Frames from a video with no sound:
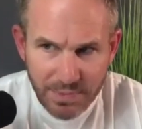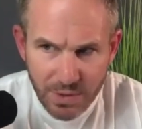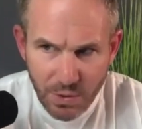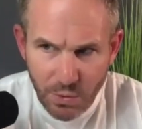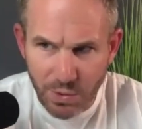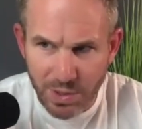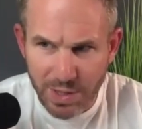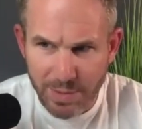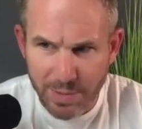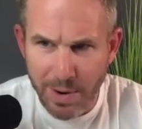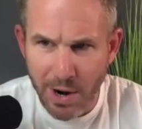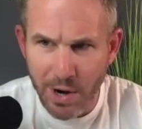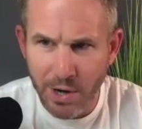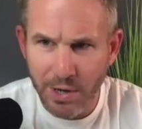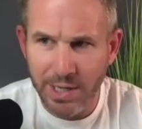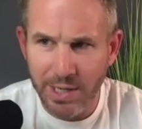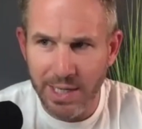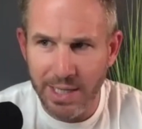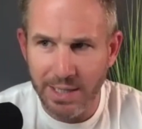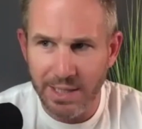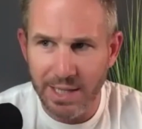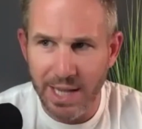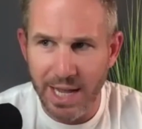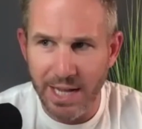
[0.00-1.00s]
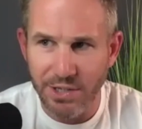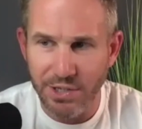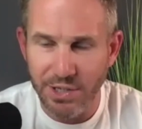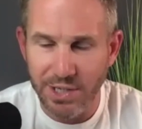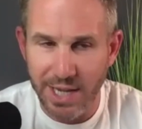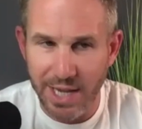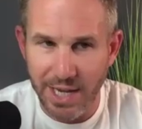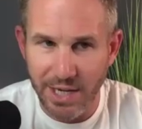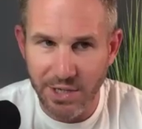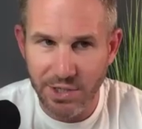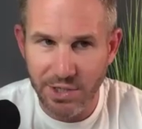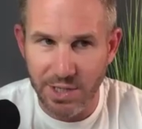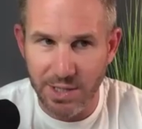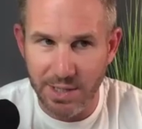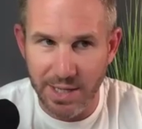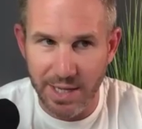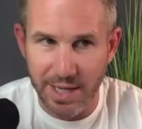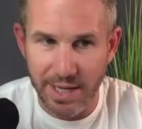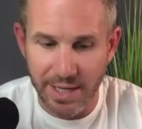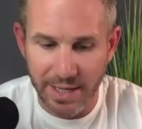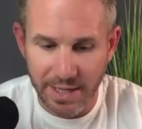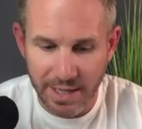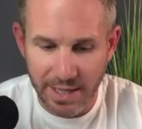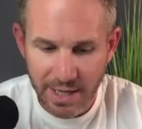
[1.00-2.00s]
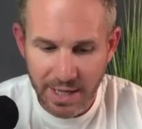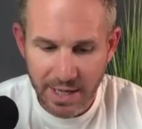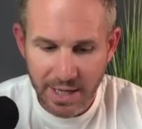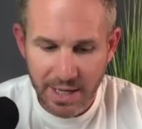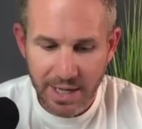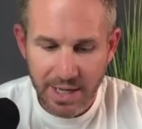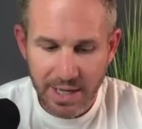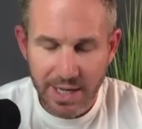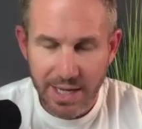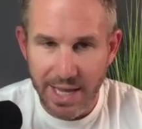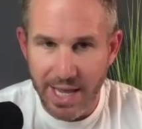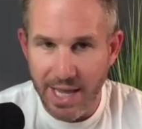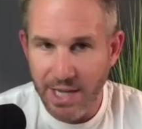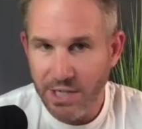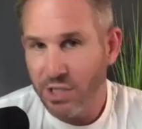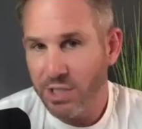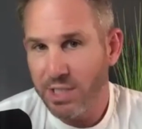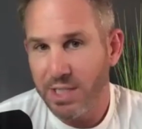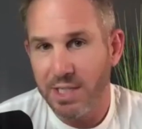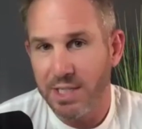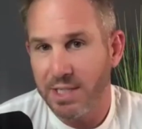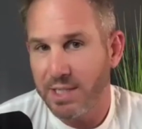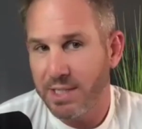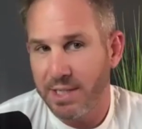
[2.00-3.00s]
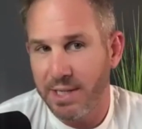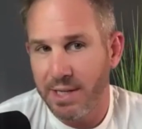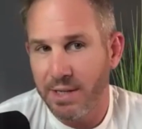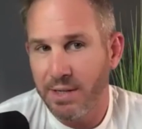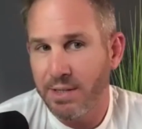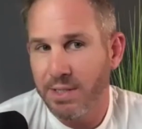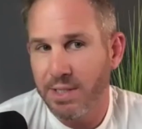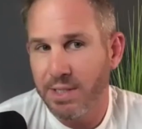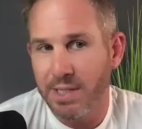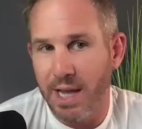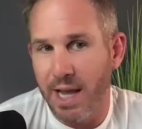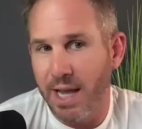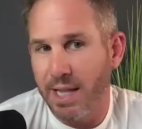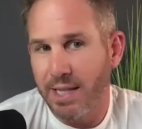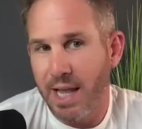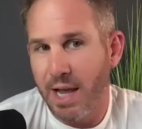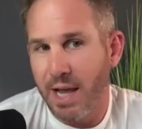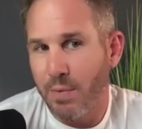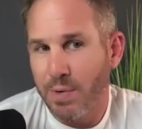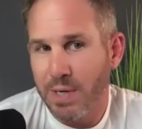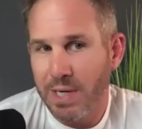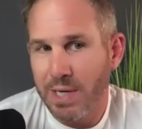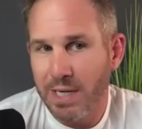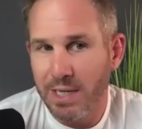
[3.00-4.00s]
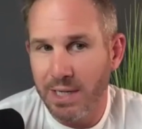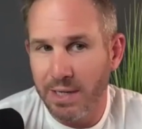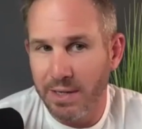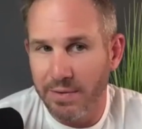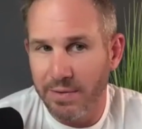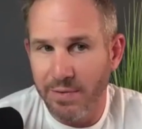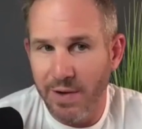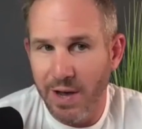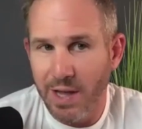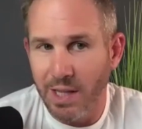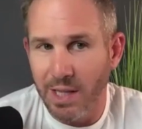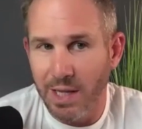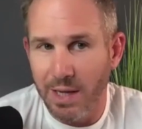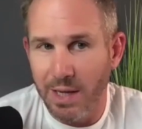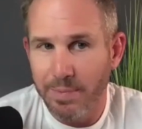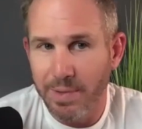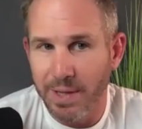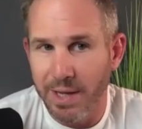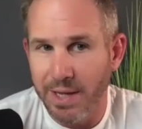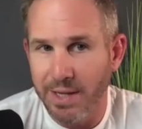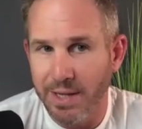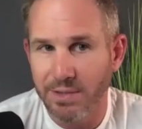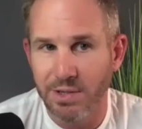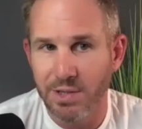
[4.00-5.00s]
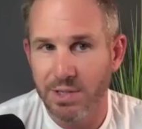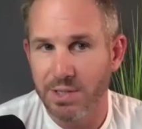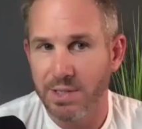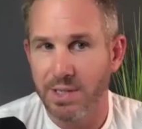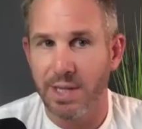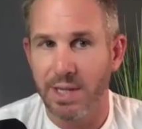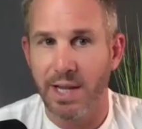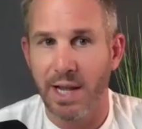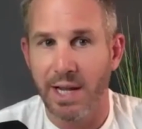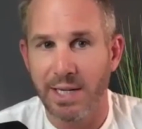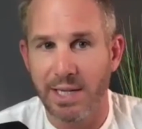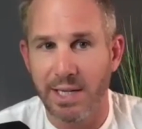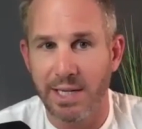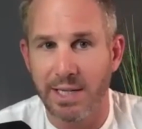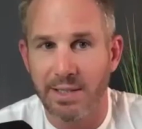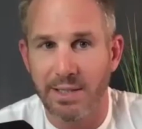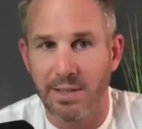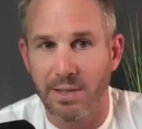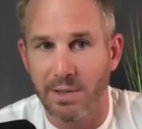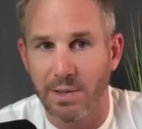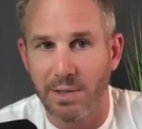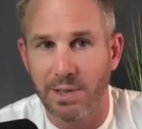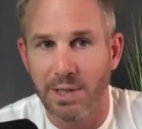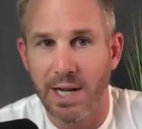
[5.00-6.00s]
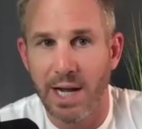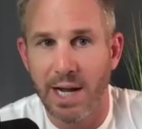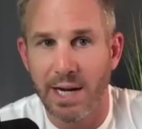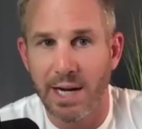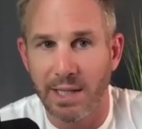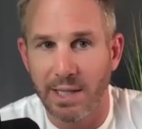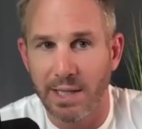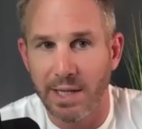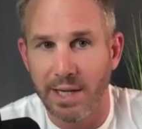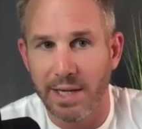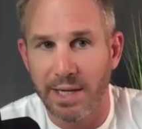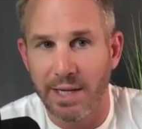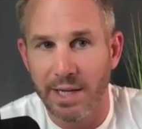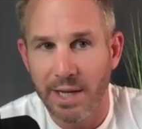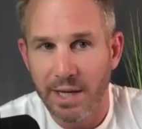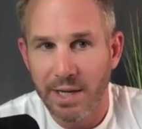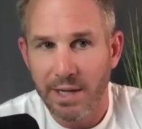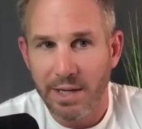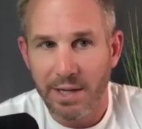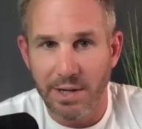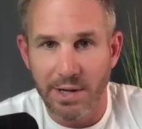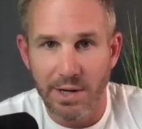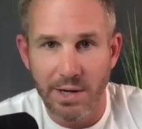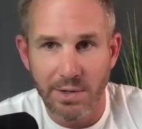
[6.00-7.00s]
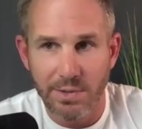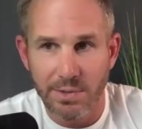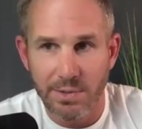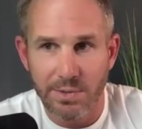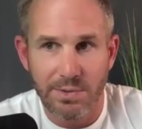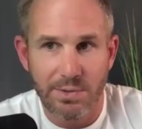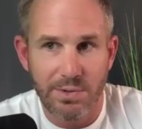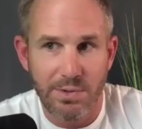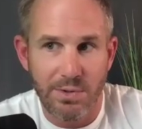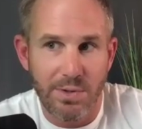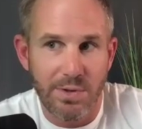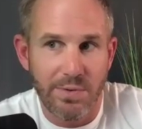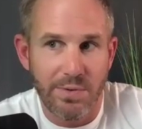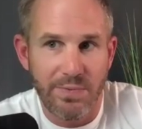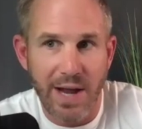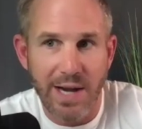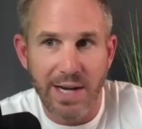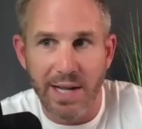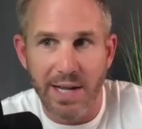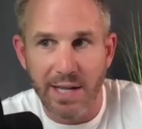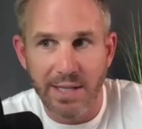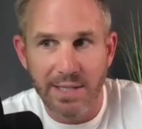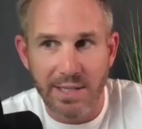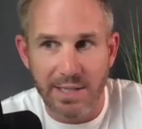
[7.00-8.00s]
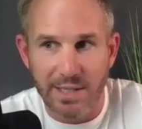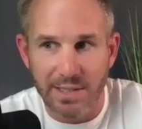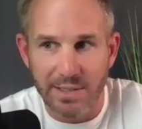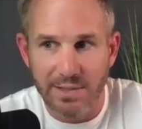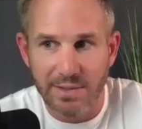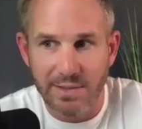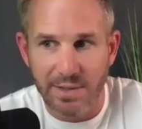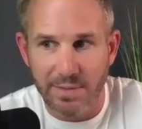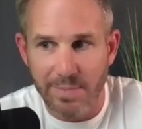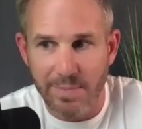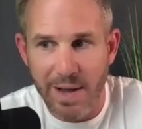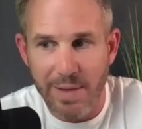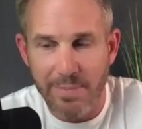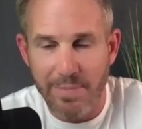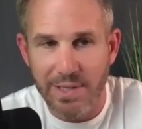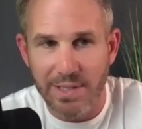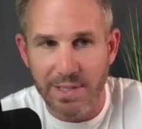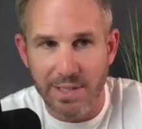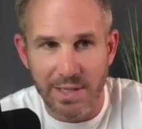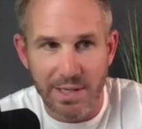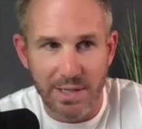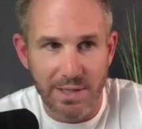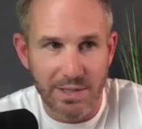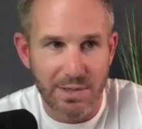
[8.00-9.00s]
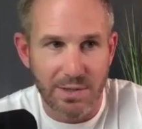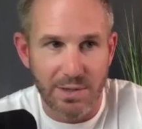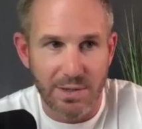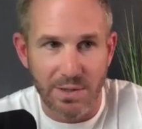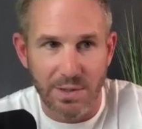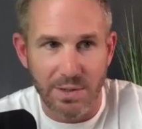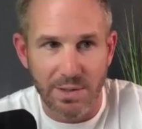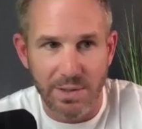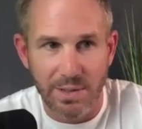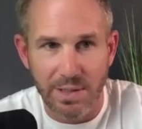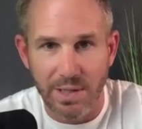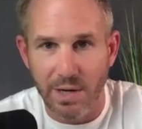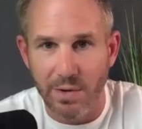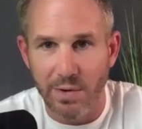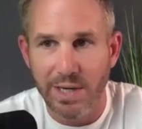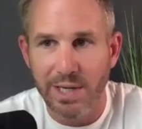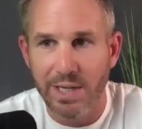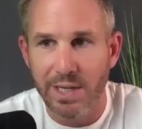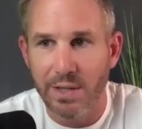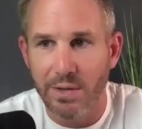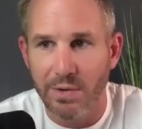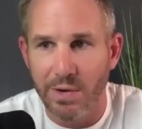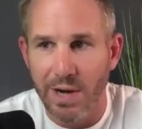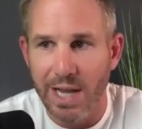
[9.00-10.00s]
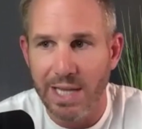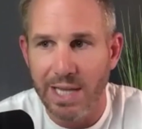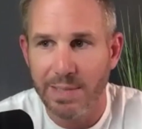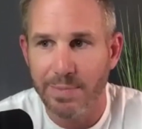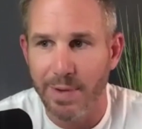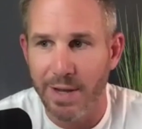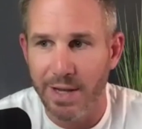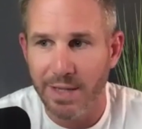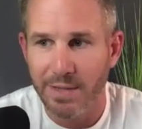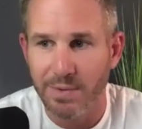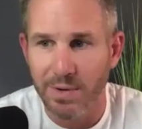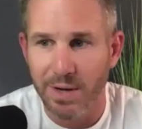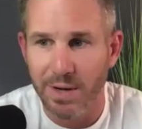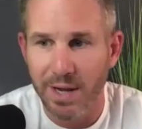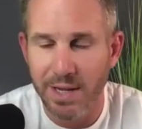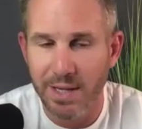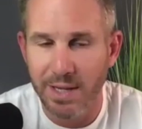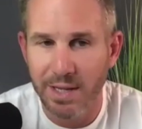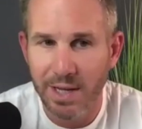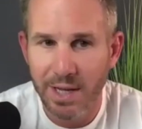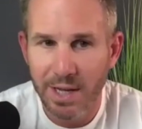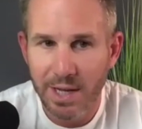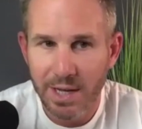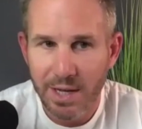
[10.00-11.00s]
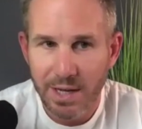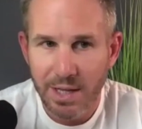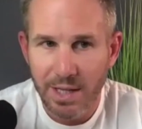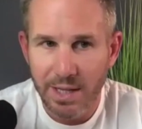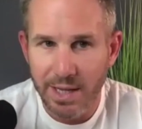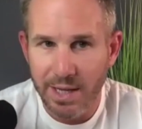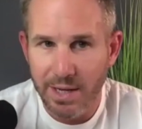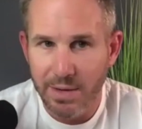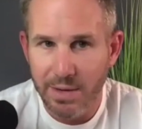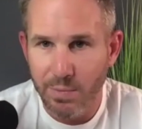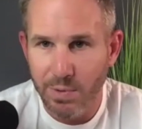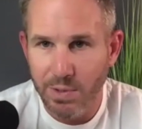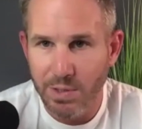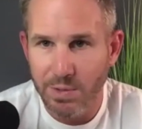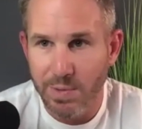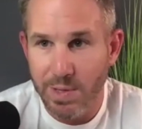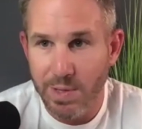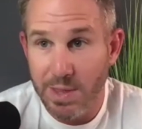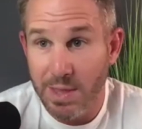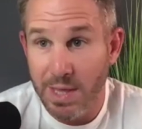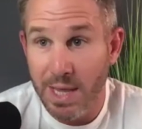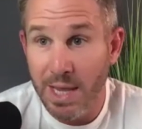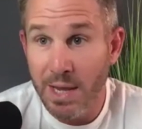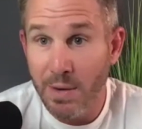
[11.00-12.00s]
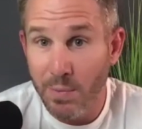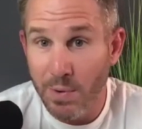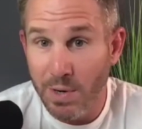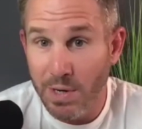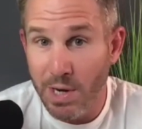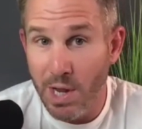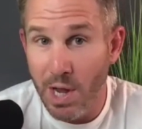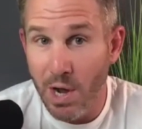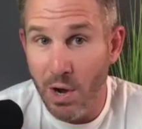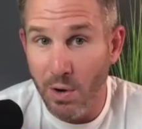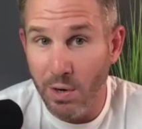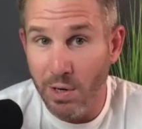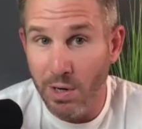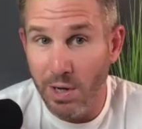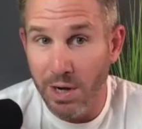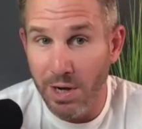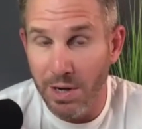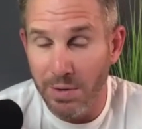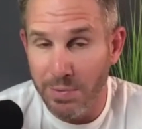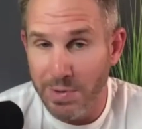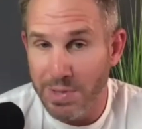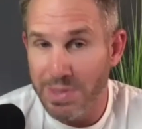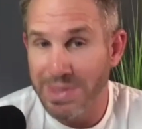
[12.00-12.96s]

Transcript: with a marketing education thing it's just a skill set that we need to develop like just like i need to learn how to like you know do the finances of my business or you know any other aspect right like we we think we know it all we